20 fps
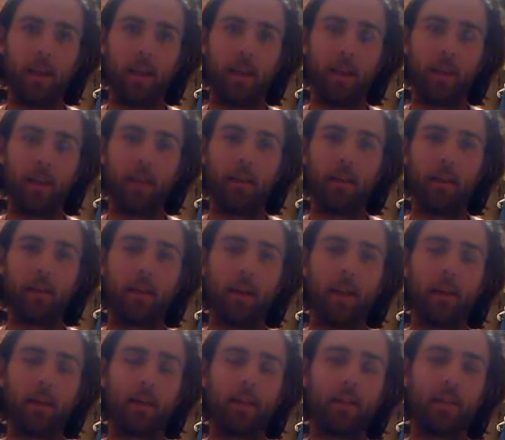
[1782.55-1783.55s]
and the
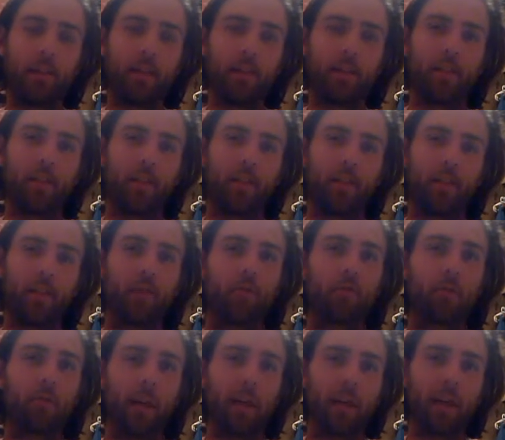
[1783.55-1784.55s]
ionization is a
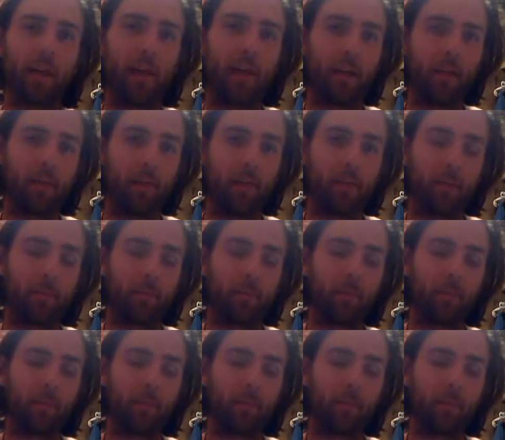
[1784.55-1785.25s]
green color.